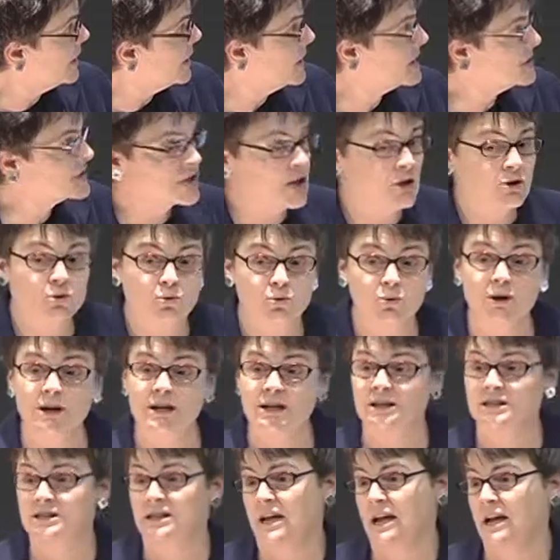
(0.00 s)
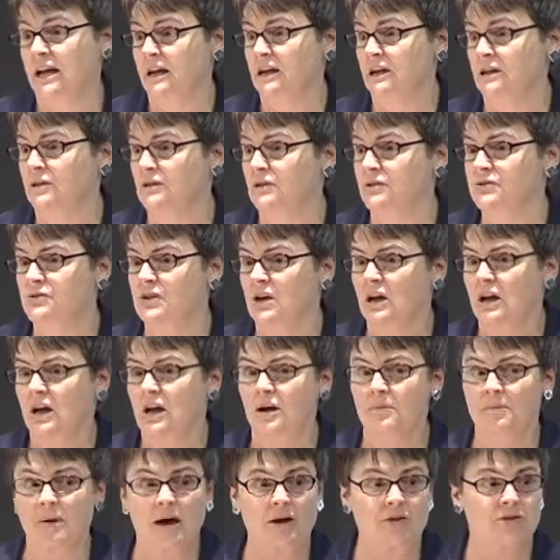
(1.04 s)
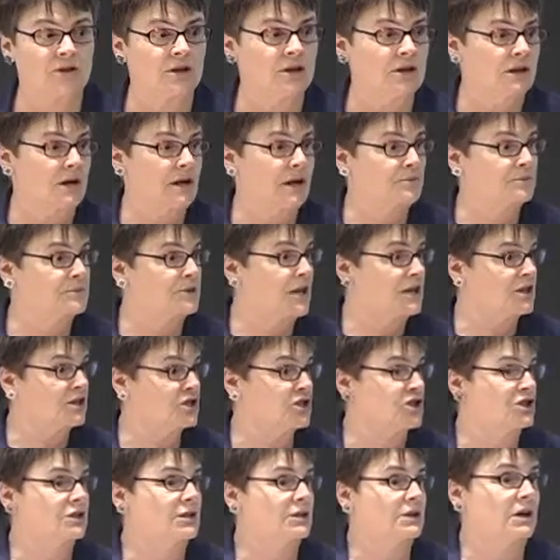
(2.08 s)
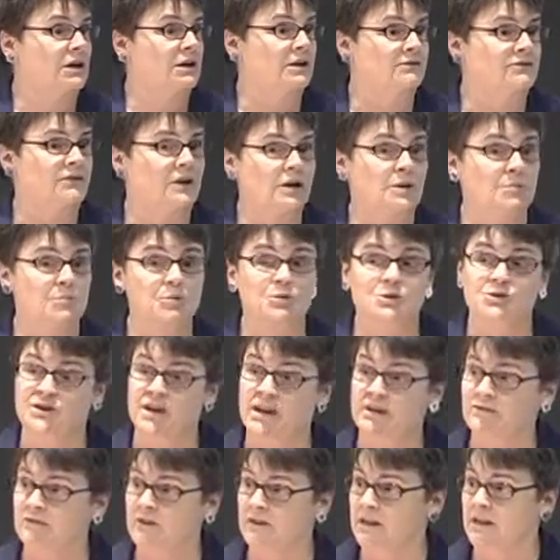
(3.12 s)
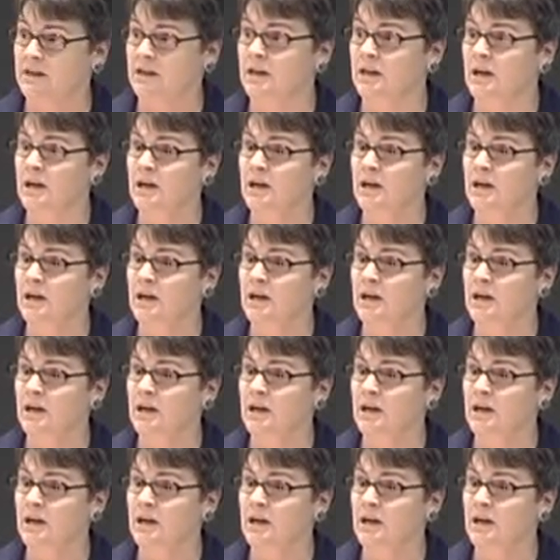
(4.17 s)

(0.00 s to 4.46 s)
as uh, Greek tales about the abduction of uh, Persephone